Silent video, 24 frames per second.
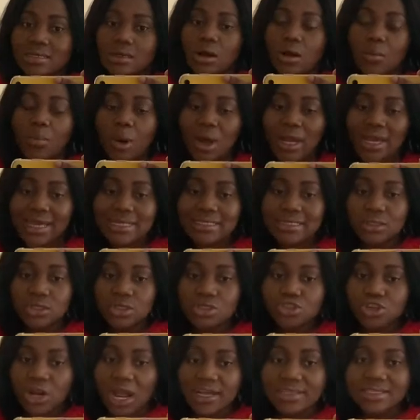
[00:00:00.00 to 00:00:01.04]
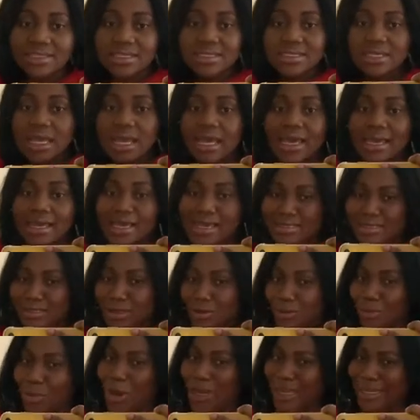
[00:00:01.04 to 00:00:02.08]
got pockets in the trousers. It hasn't
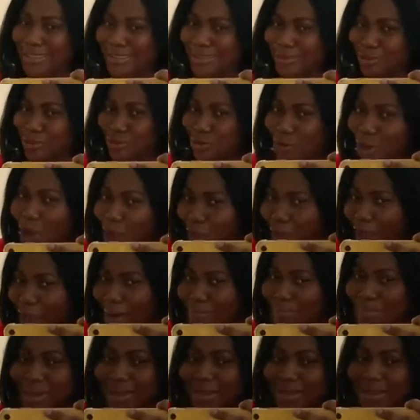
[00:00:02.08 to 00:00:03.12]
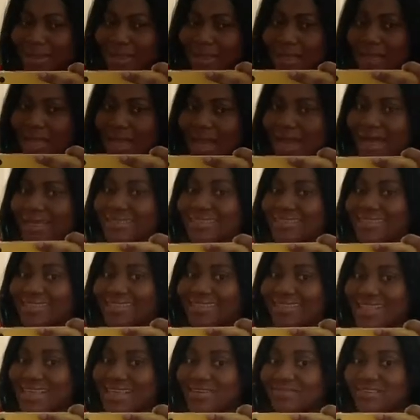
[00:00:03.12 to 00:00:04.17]
got pockets in the top, and the
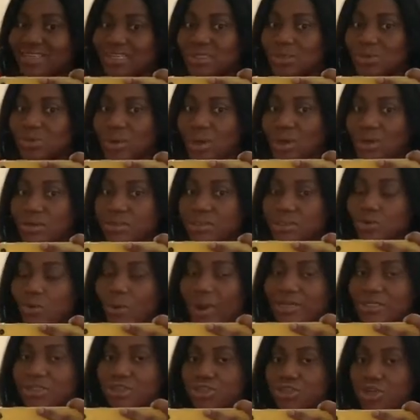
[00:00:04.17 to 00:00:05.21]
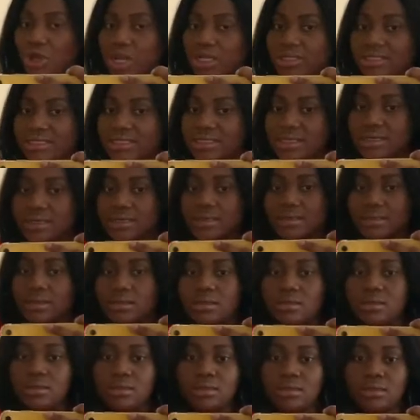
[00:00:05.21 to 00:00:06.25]
sleeves as well. It's quite short.
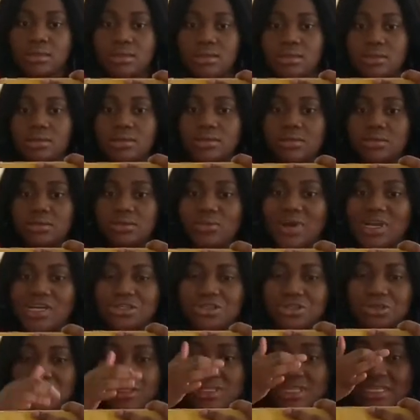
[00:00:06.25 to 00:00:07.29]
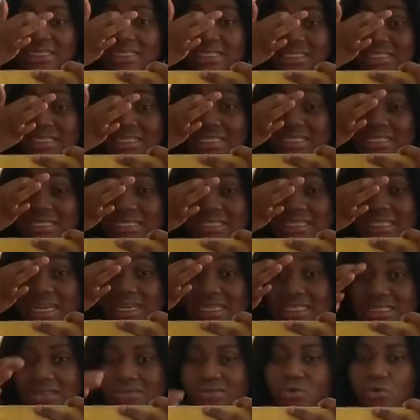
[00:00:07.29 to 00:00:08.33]
It's quite short, and this is in
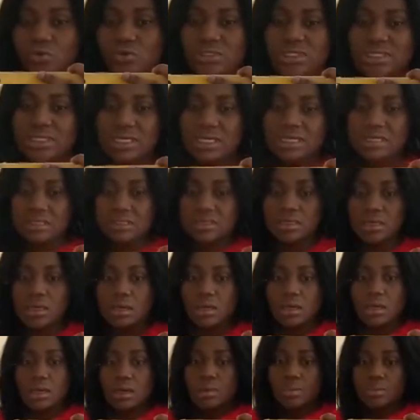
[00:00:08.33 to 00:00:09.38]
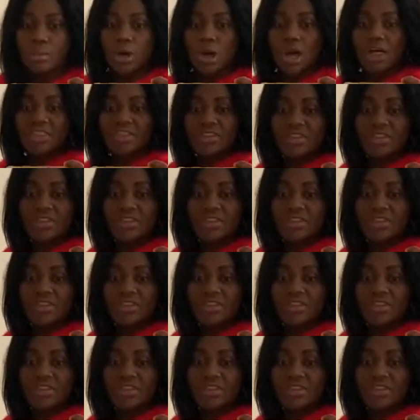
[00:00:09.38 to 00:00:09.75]
size 14. But other